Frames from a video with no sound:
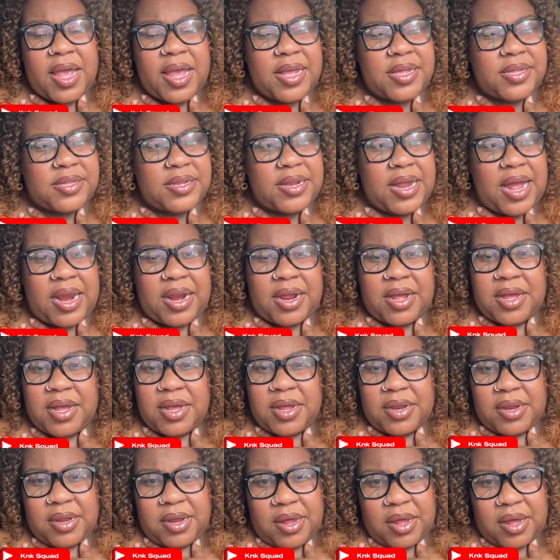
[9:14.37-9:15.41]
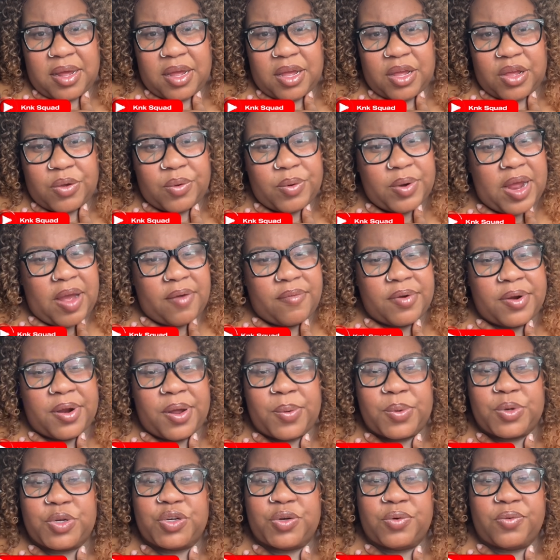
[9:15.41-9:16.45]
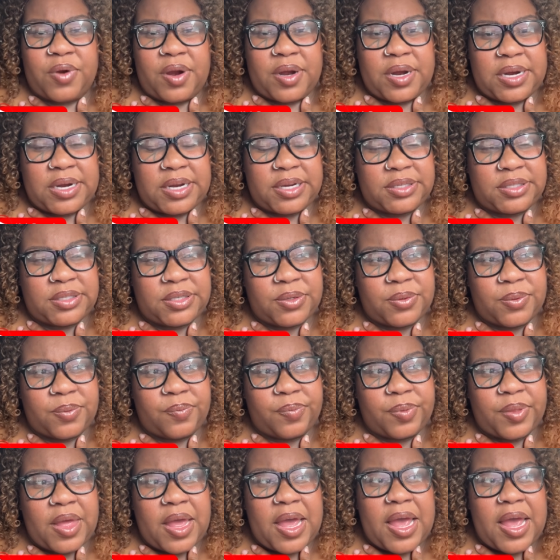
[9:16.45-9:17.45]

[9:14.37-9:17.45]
It's not a good look. You never know what you're running into.